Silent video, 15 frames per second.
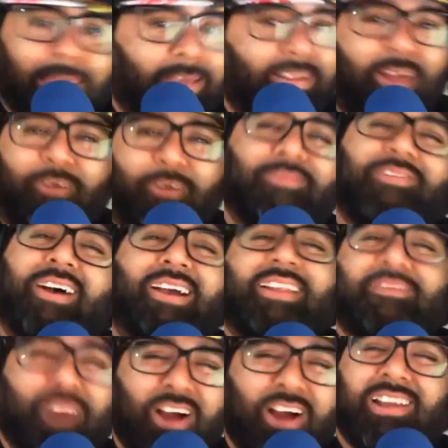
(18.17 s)
Like, no,
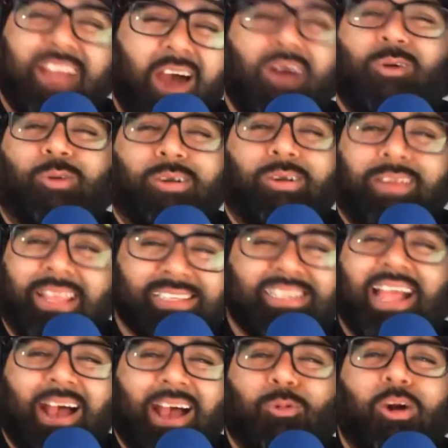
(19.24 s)
fuck no. That's
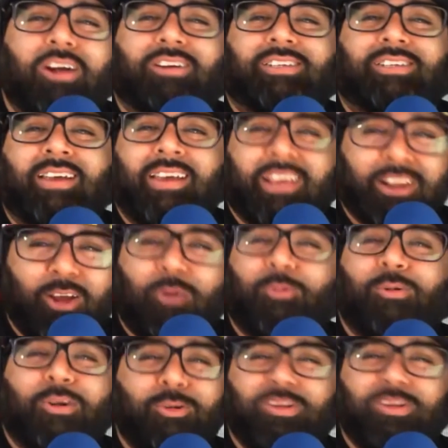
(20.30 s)
not how it works. You
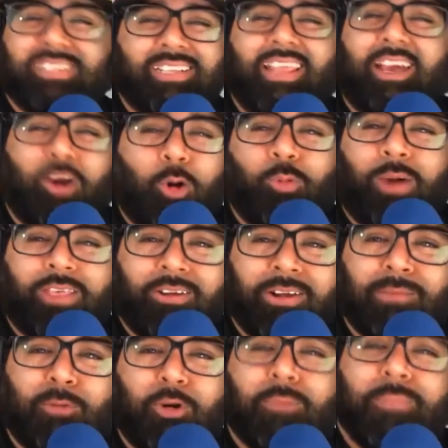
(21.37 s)
know who doesn't like cold
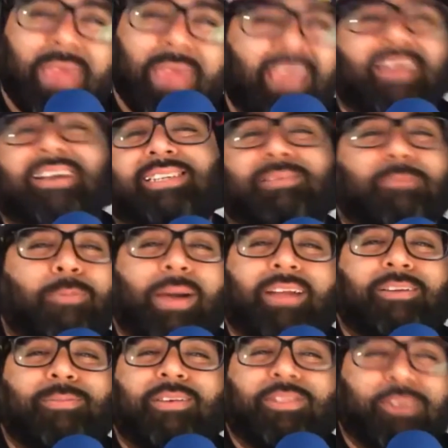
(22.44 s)
weather anymore? Me, because I'm
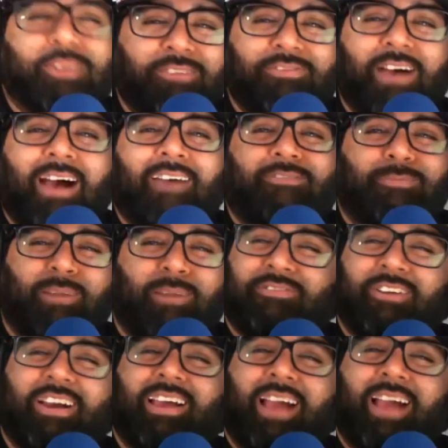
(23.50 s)
about to be 35 and
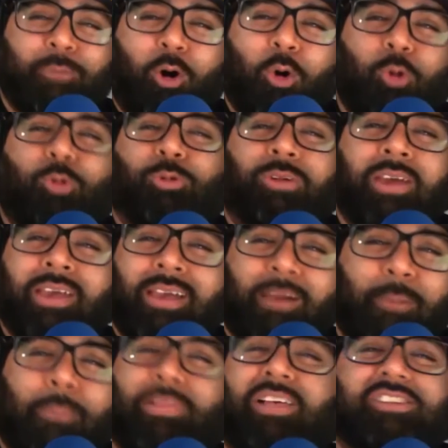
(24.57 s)
I'm old.
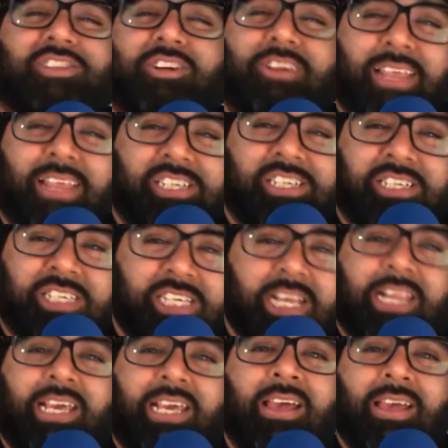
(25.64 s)
My blood circulation is
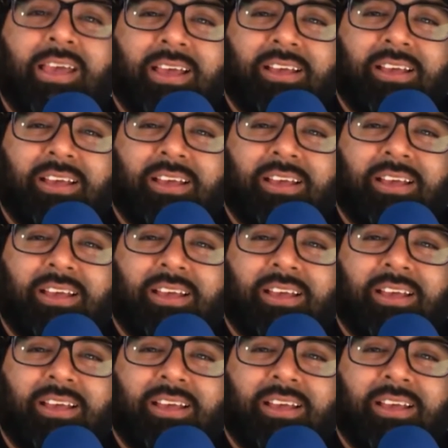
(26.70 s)
shitty.